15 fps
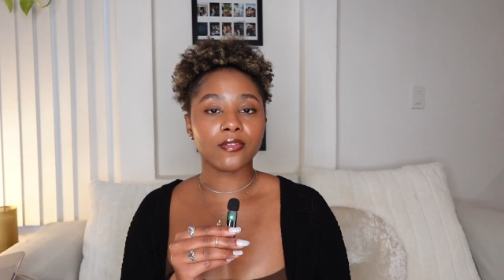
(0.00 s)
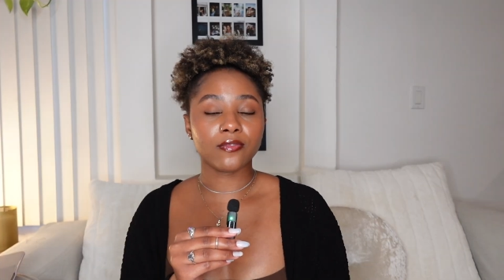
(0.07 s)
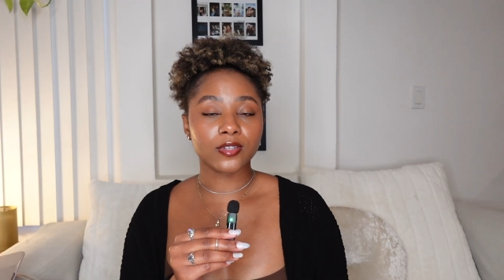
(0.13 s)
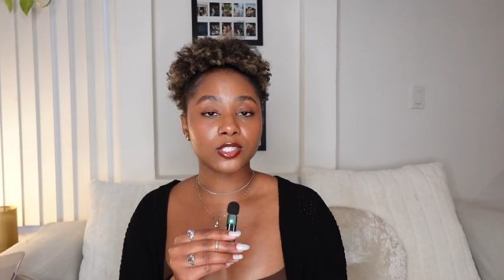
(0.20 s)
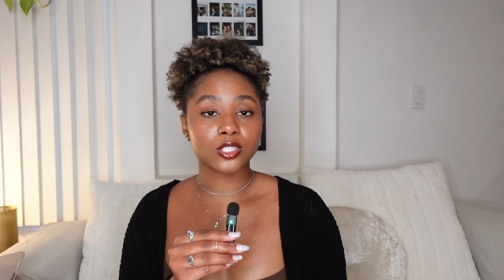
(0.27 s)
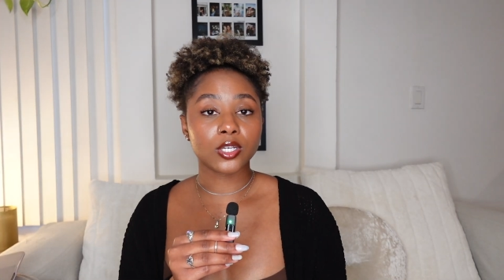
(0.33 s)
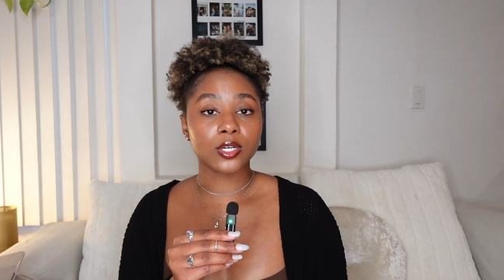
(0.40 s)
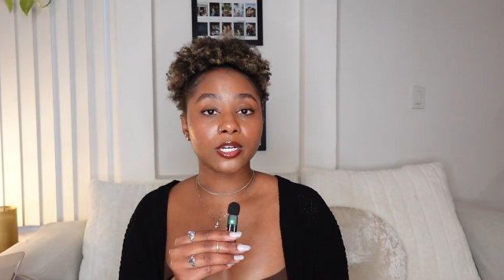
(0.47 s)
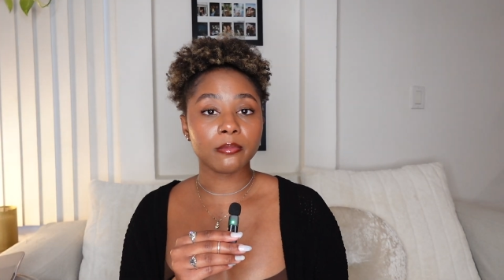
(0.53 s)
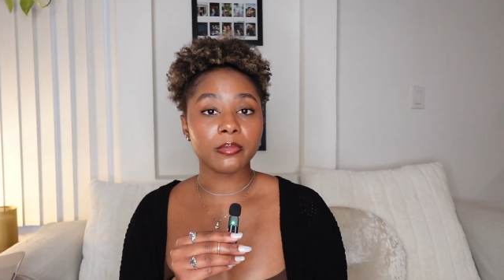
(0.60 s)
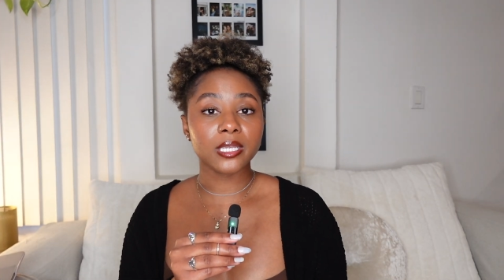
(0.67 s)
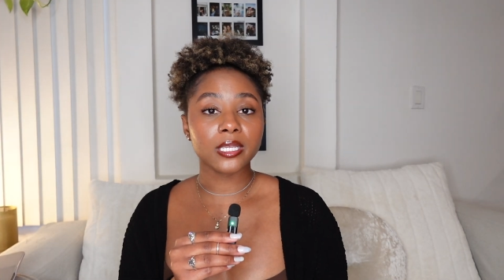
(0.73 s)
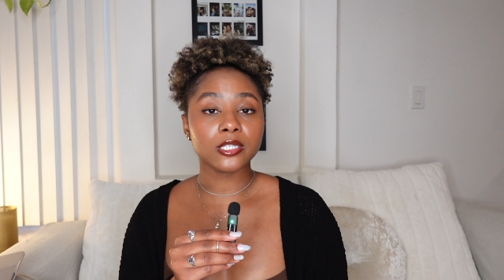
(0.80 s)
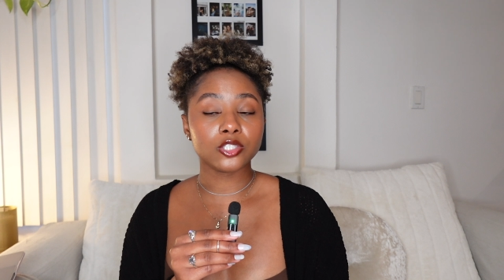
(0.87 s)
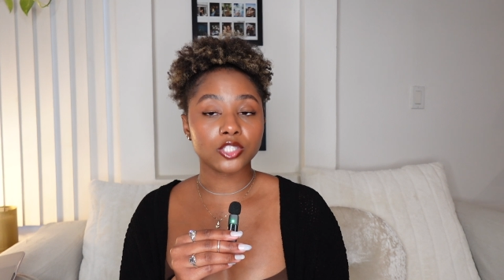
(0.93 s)
If it's gonna
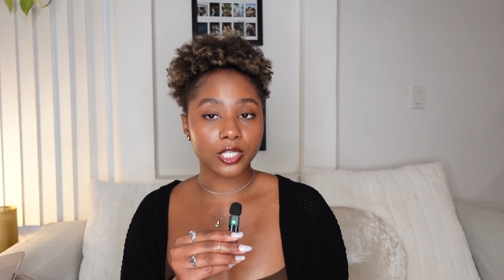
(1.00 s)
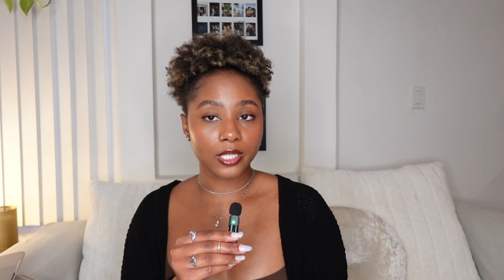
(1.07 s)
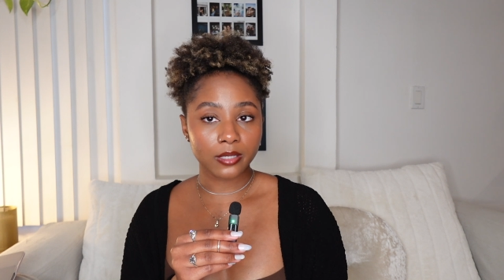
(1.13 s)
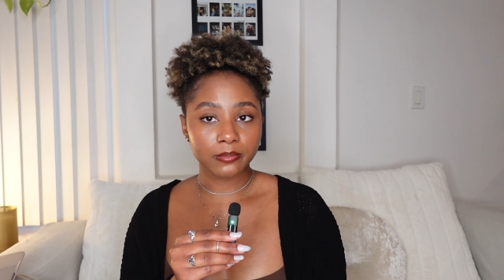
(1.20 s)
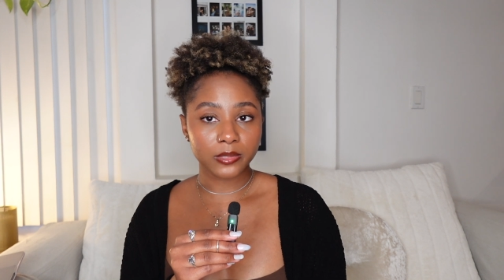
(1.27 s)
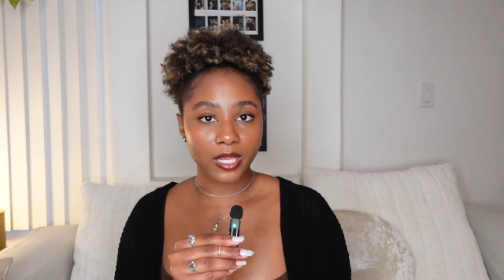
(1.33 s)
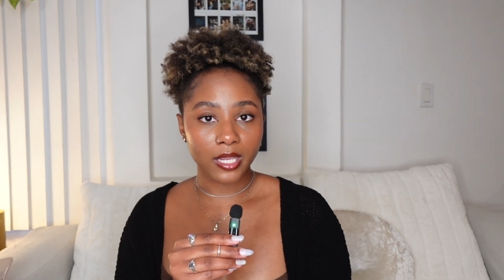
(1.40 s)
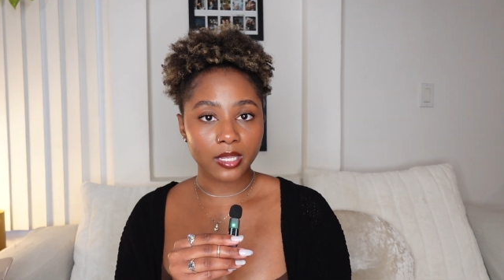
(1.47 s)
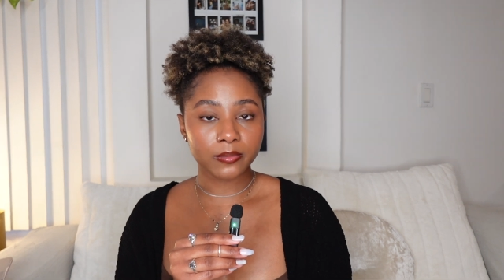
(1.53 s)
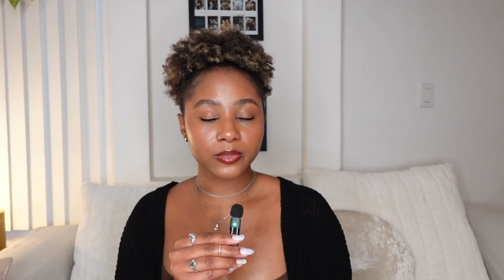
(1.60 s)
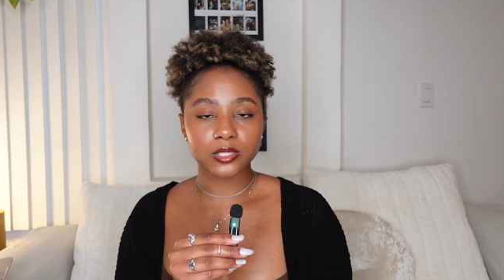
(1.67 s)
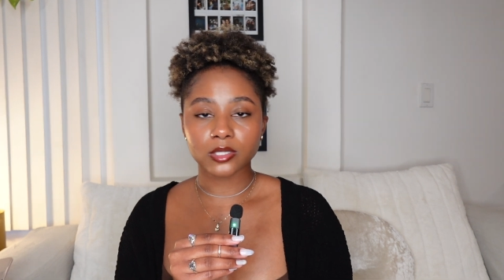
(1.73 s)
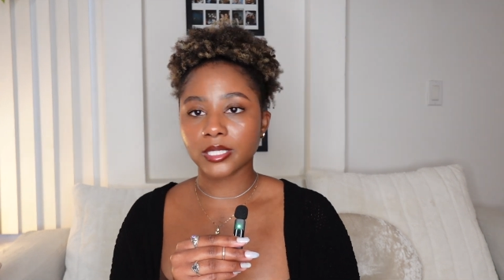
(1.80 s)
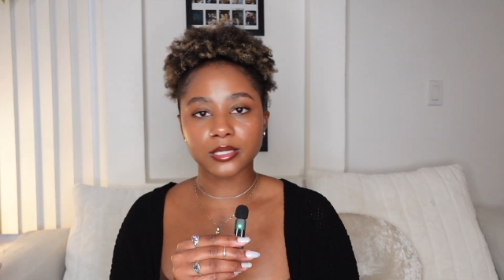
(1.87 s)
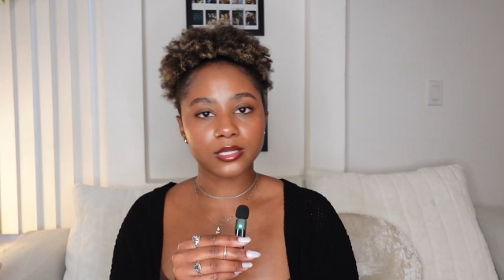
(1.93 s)
be chip,
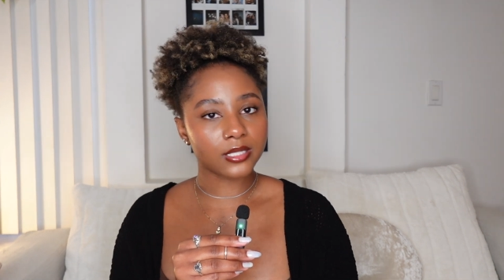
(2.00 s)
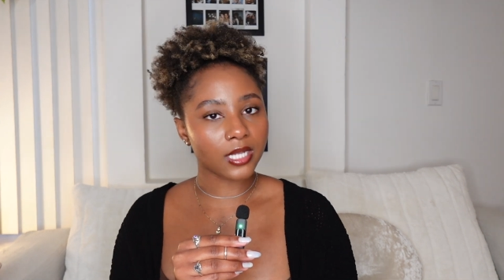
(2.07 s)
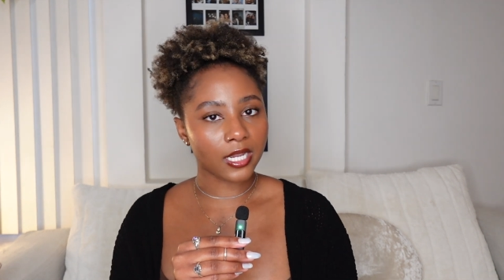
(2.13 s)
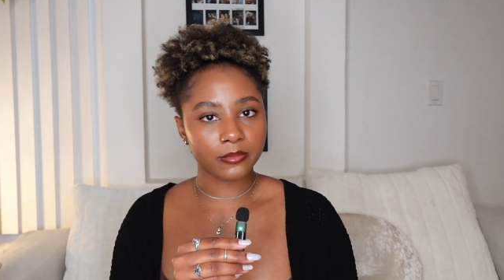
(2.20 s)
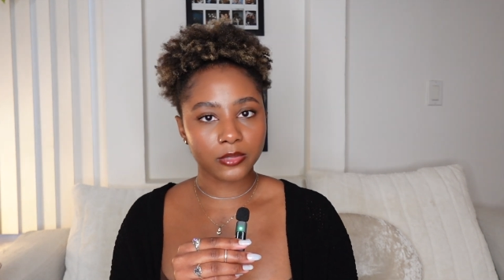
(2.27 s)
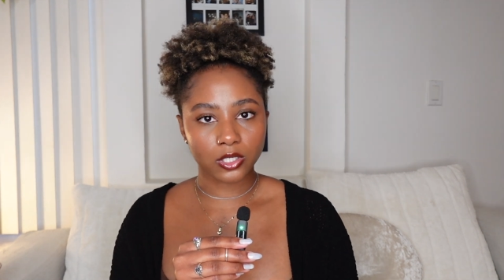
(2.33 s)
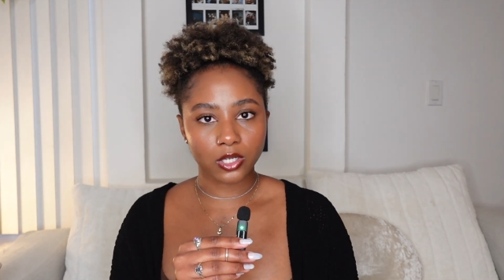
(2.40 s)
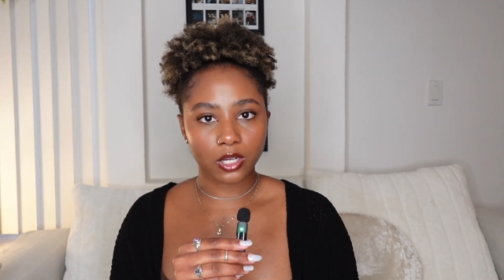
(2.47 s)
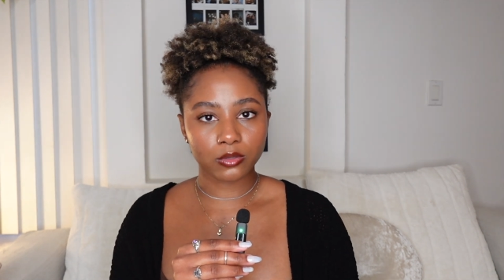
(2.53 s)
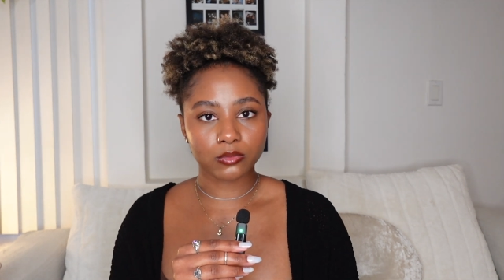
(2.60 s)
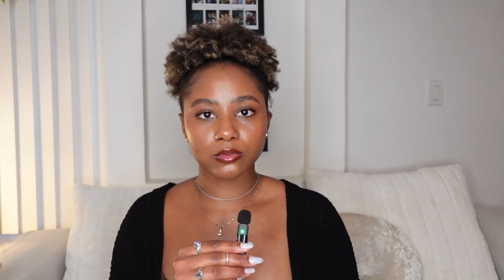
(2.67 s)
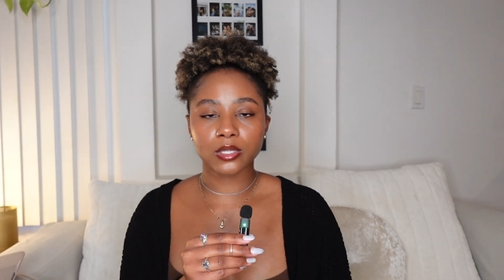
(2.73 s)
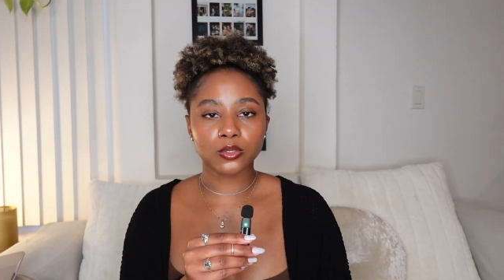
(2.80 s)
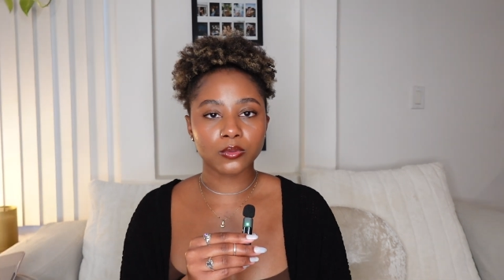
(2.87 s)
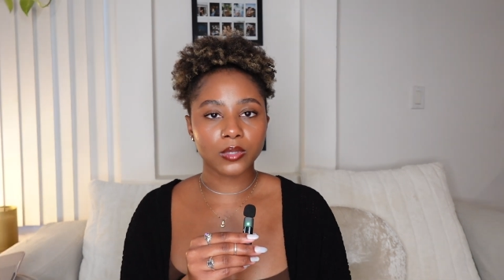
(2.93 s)
babes, it's time to go.
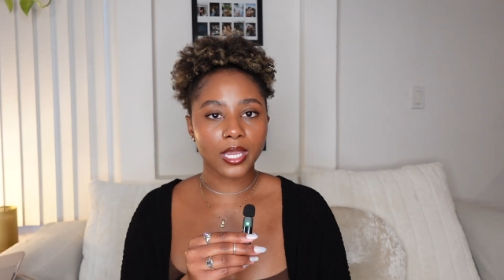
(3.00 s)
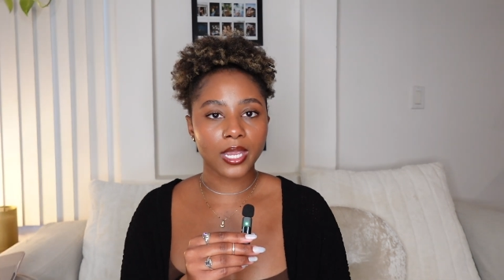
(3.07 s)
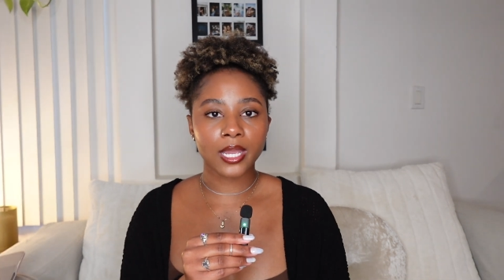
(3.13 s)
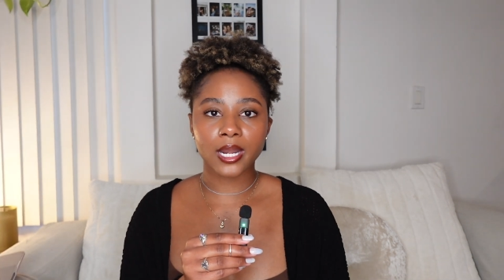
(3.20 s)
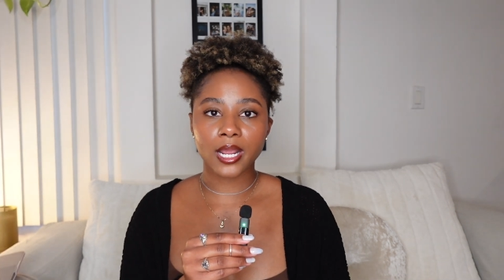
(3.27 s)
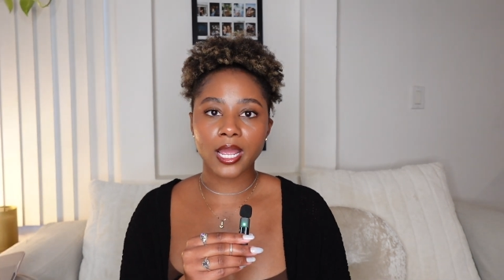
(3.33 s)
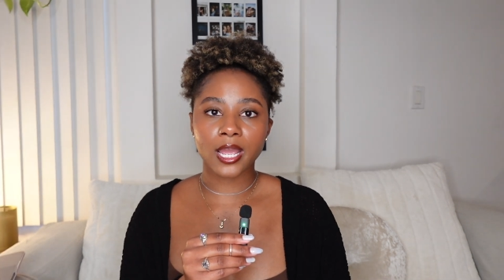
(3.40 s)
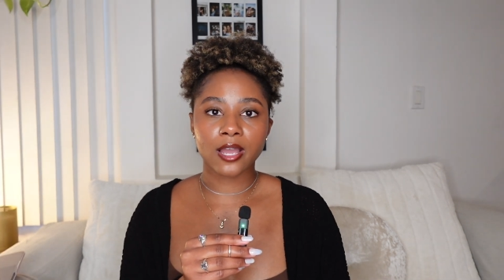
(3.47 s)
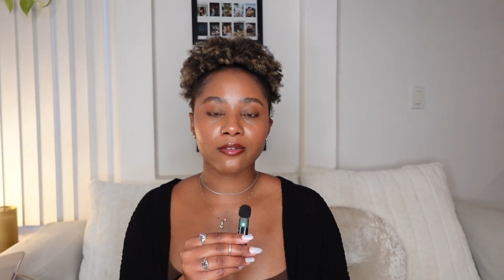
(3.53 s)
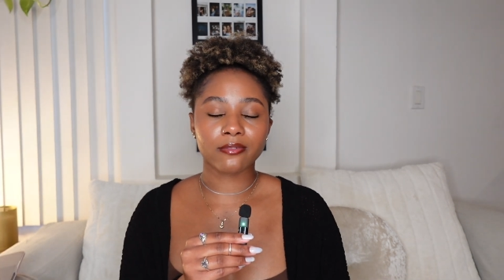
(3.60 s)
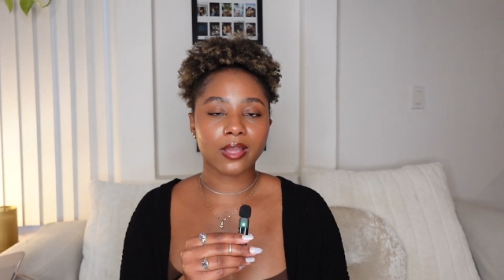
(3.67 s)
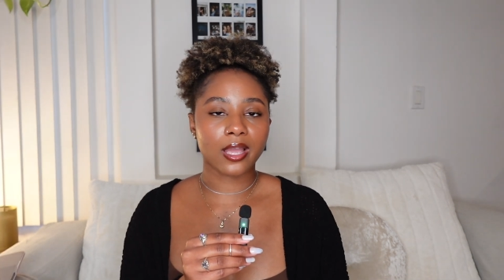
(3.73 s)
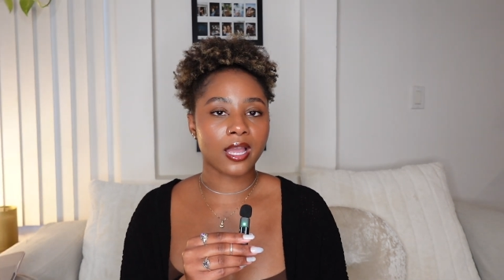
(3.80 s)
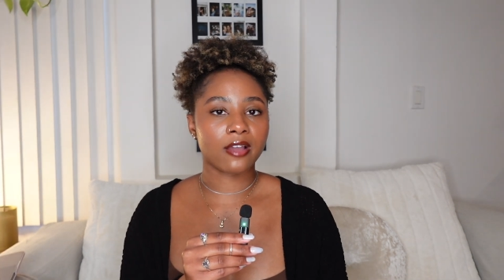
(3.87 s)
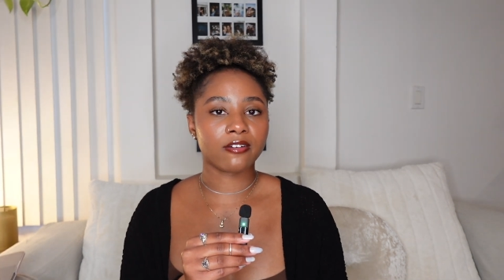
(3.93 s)
You can't have
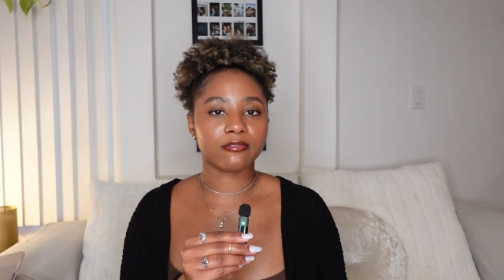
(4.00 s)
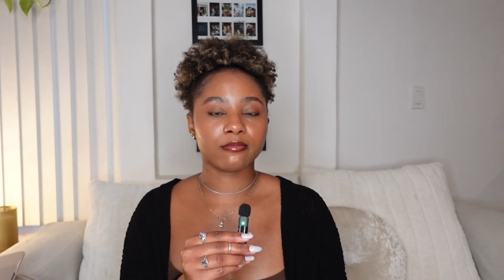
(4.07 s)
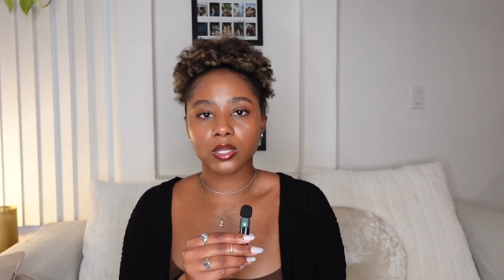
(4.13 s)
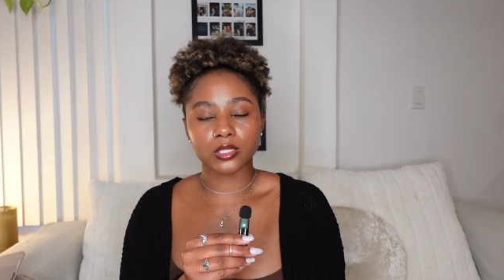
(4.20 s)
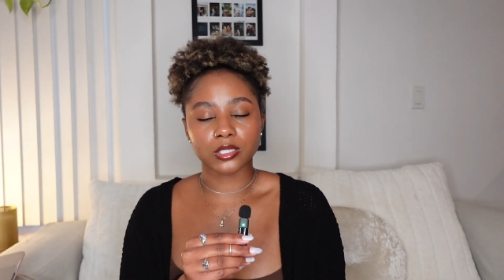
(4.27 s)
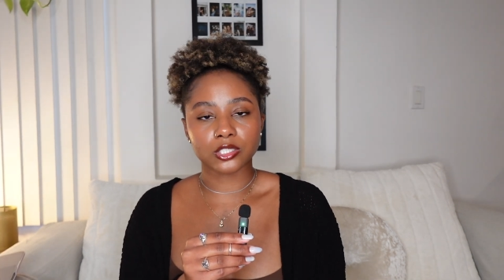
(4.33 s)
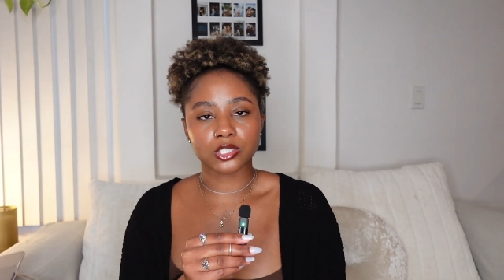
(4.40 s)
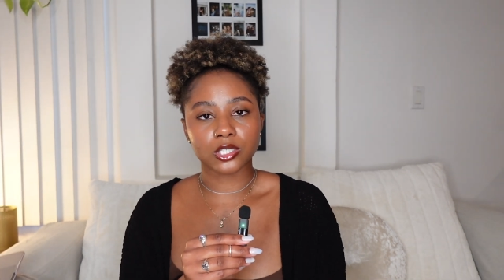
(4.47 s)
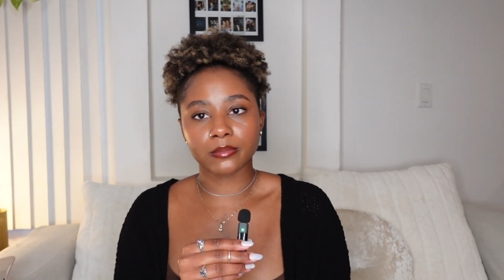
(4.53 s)
half polish.